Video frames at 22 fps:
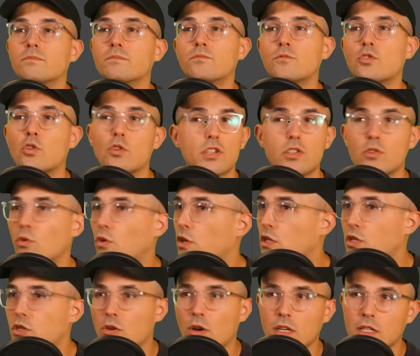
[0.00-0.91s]
traditional
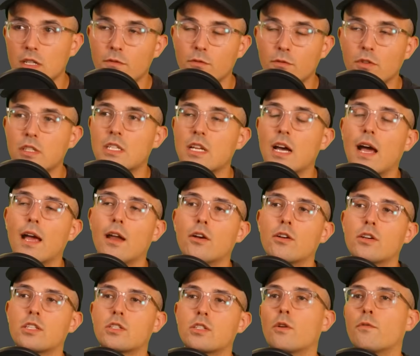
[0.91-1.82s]
construction for the
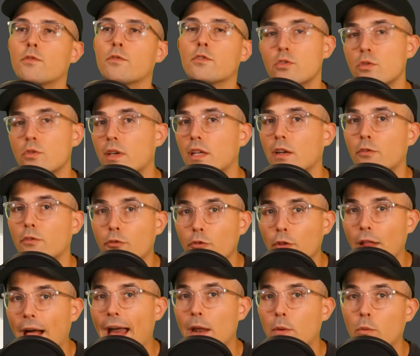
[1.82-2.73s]
tire. So if you do get a
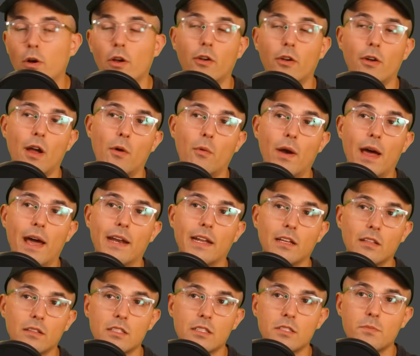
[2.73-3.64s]
flat while you're out
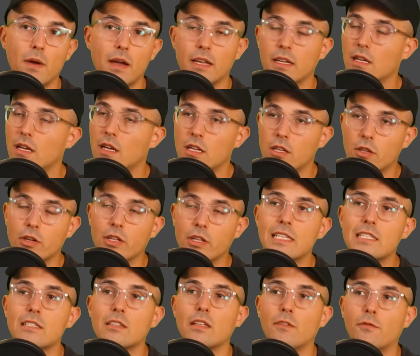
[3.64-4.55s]
riding on this bike, you could
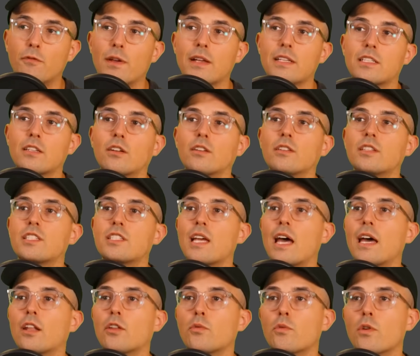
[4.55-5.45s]
easily fix it on the
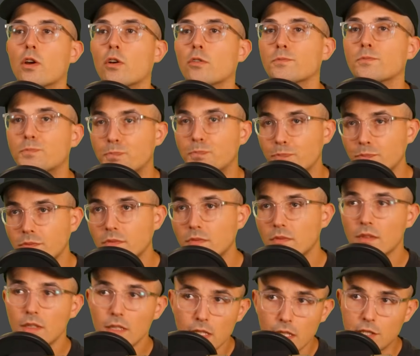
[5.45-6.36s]
side of the road.
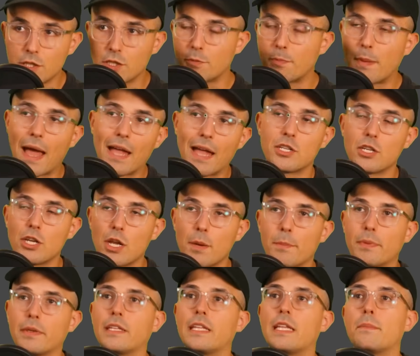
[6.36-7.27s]
Just patch it
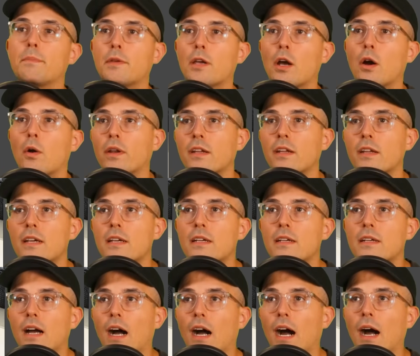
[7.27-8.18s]
up and keep going.
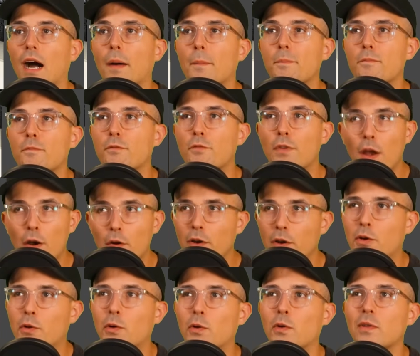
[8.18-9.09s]

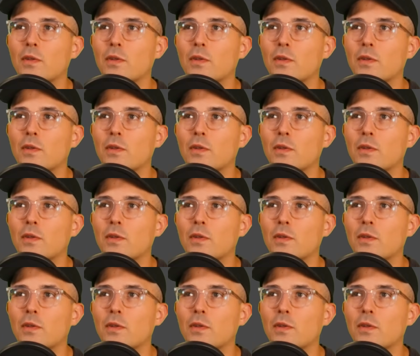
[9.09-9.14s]
Very cool